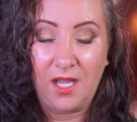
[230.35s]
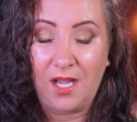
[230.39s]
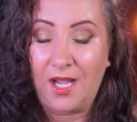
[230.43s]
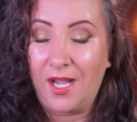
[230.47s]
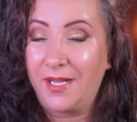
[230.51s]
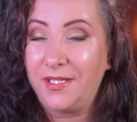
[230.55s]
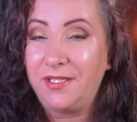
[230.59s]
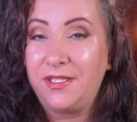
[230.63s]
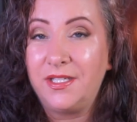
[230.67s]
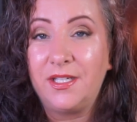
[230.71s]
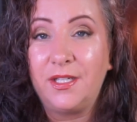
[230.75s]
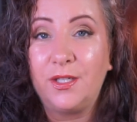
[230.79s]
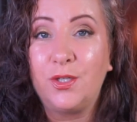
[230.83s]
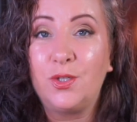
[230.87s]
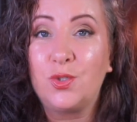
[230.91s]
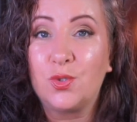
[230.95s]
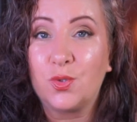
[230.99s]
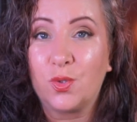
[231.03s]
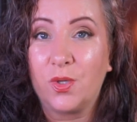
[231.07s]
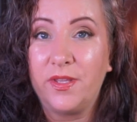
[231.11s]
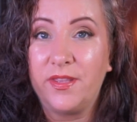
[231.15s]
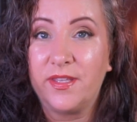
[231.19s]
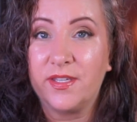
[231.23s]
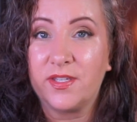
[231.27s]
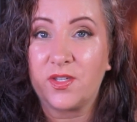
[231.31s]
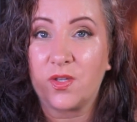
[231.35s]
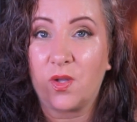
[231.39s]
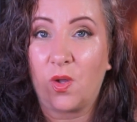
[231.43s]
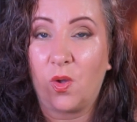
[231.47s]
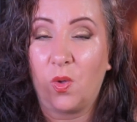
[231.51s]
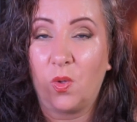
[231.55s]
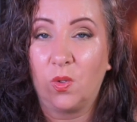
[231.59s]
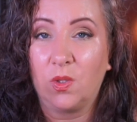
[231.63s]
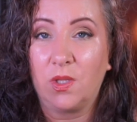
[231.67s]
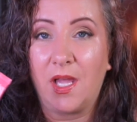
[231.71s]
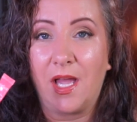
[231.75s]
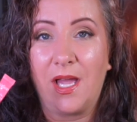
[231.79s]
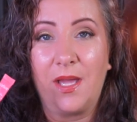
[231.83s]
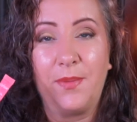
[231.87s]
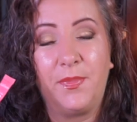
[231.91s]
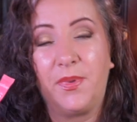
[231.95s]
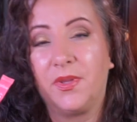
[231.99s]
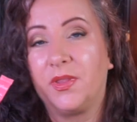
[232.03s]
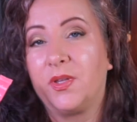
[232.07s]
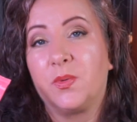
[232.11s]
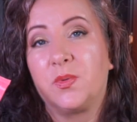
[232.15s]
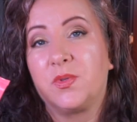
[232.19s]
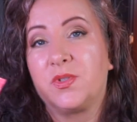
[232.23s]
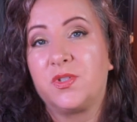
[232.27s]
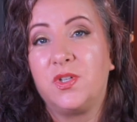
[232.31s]
I did enjoy this a whole lot, but
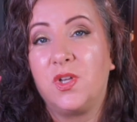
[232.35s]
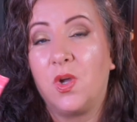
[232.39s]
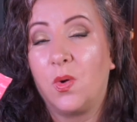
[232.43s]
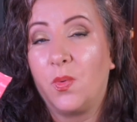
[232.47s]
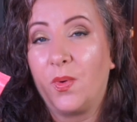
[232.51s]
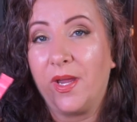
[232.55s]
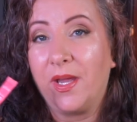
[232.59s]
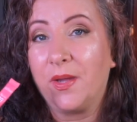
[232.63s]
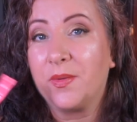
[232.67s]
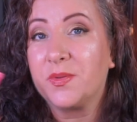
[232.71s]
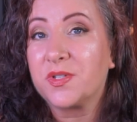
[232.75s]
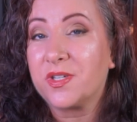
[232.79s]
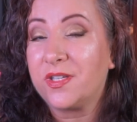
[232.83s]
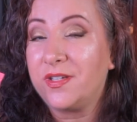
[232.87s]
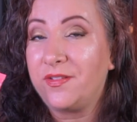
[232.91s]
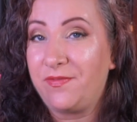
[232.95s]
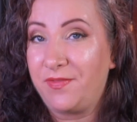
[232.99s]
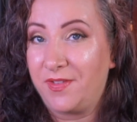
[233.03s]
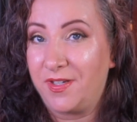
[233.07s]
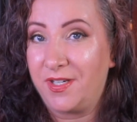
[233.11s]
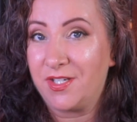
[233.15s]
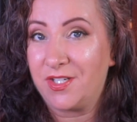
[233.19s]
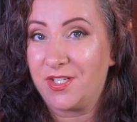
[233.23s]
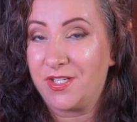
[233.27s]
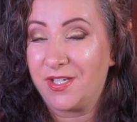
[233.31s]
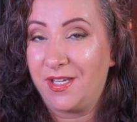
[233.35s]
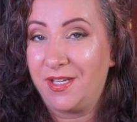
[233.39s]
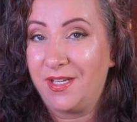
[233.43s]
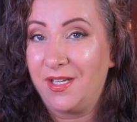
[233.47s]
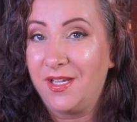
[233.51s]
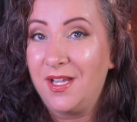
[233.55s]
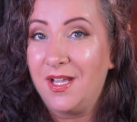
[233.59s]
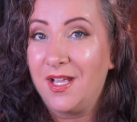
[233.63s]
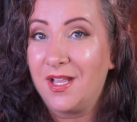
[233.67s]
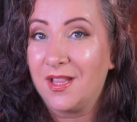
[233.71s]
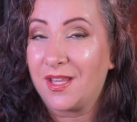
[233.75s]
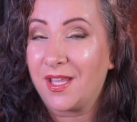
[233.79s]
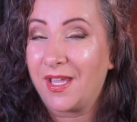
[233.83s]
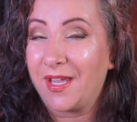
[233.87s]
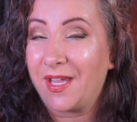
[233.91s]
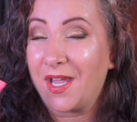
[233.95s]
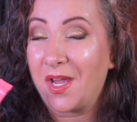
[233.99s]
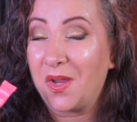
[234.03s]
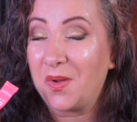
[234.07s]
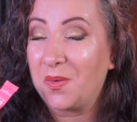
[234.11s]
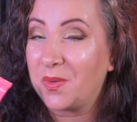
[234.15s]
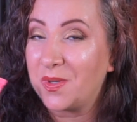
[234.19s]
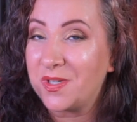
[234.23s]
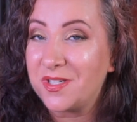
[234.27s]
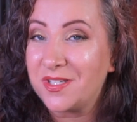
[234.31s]
there was no way I was going to finish it like I
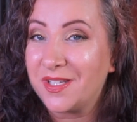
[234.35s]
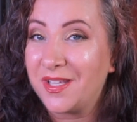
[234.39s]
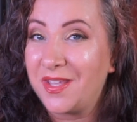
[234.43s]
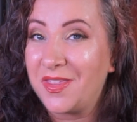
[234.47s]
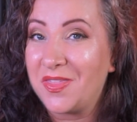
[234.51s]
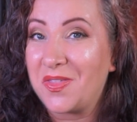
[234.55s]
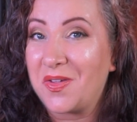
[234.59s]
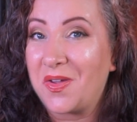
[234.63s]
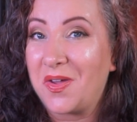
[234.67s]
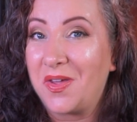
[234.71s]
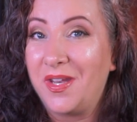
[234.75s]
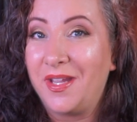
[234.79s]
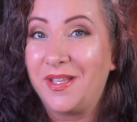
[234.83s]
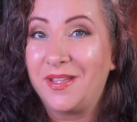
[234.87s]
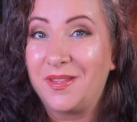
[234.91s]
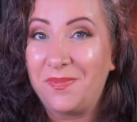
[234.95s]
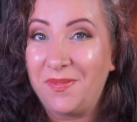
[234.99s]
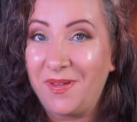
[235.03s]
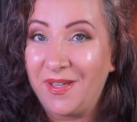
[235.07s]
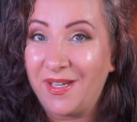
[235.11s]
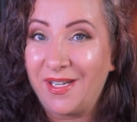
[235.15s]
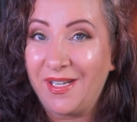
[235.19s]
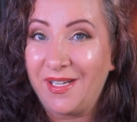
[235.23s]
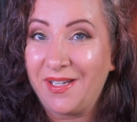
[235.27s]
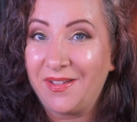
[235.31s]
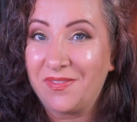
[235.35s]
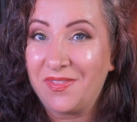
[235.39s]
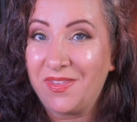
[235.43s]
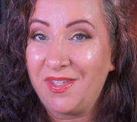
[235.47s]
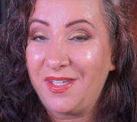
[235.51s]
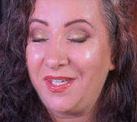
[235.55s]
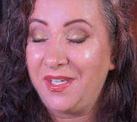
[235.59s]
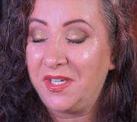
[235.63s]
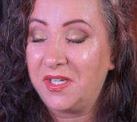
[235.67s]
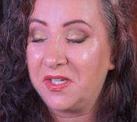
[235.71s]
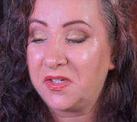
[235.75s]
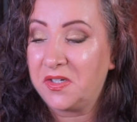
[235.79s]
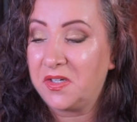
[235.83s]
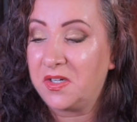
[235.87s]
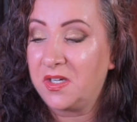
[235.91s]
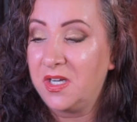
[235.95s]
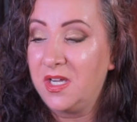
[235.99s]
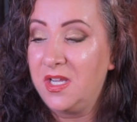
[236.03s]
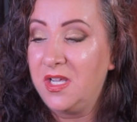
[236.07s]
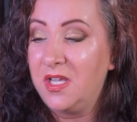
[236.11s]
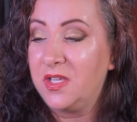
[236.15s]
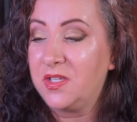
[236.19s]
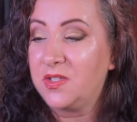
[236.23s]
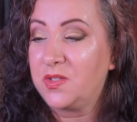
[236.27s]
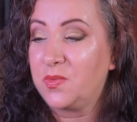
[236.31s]
originally thought at the beginning of the year,
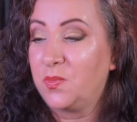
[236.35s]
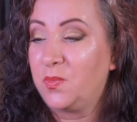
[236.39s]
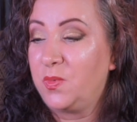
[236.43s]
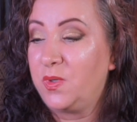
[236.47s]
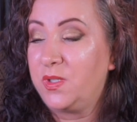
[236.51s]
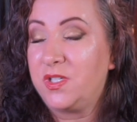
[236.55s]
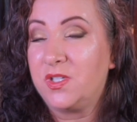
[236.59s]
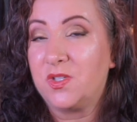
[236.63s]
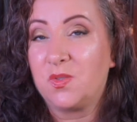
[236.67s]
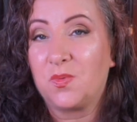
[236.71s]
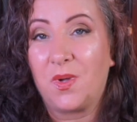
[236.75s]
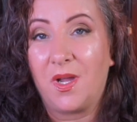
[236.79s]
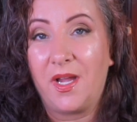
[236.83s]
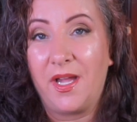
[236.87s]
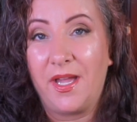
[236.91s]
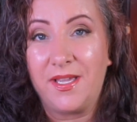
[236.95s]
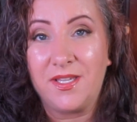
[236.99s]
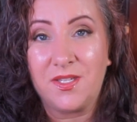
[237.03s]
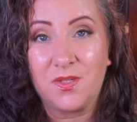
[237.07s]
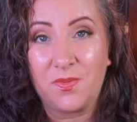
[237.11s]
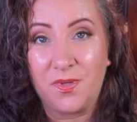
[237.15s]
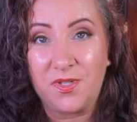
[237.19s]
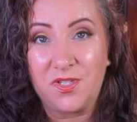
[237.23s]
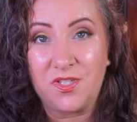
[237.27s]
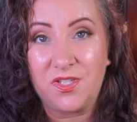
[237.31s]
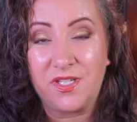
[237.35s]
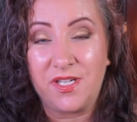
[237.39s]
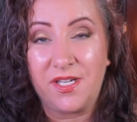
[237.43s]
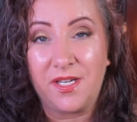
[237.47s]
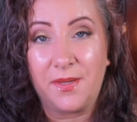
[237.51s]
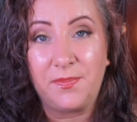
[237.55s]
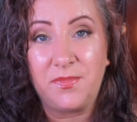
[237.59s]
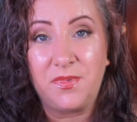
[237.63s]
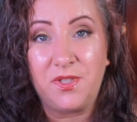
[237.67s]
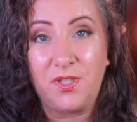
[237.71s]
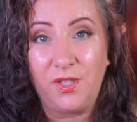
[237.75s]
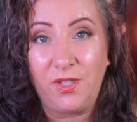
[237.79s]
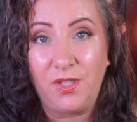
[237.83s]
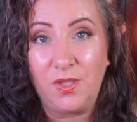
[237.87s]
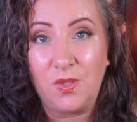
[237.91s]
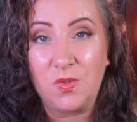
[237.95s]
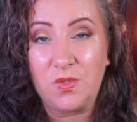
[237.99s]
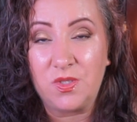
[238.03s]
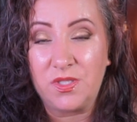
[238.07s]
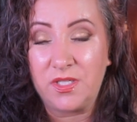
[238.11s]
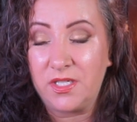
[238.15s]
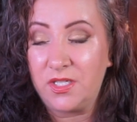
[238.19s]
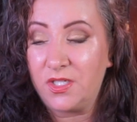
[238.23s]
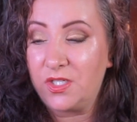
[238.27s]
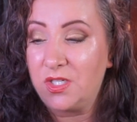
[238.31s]
which is why I switched it up to
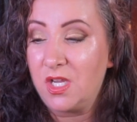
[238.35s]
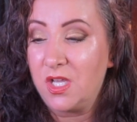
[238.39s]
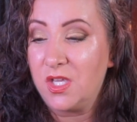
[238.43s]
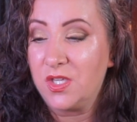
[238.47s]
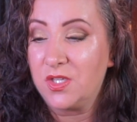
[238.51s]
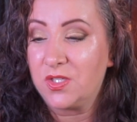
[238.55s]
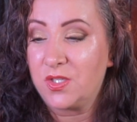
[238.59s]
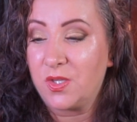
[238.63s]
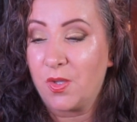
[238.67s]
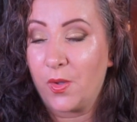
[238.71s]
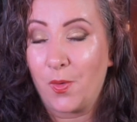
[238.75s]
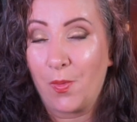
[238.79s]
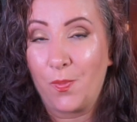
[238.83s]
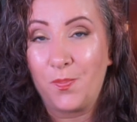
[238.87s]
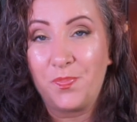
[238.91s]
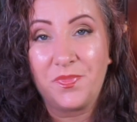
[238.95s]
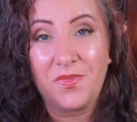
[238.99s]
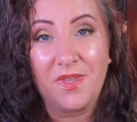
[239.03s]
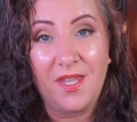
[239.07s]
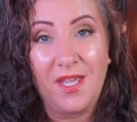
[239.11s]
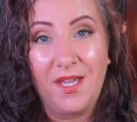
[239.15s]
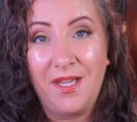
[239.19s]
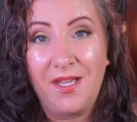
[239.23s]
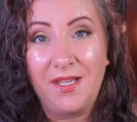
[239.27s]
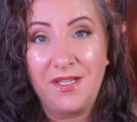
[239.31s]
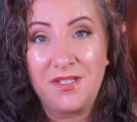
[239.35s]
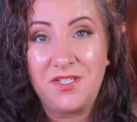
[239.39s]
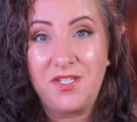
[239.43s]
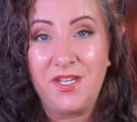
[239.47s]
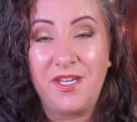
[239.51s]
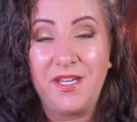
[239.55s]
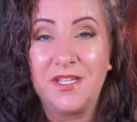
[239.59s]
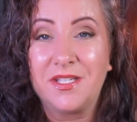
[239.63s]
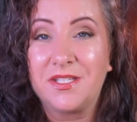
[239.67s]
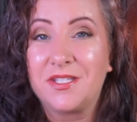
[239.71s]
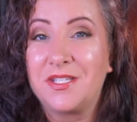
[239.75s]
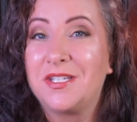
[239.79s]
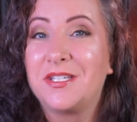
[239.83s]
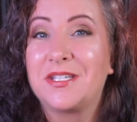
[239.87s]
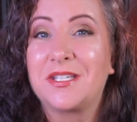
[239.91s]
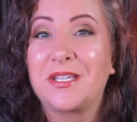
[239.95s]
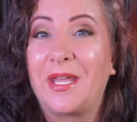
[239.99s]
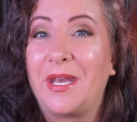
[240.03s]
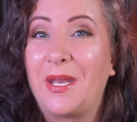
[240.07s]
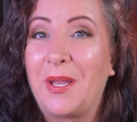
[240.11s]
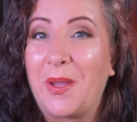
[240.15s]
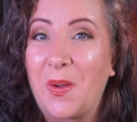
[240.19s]
usage. So she is just going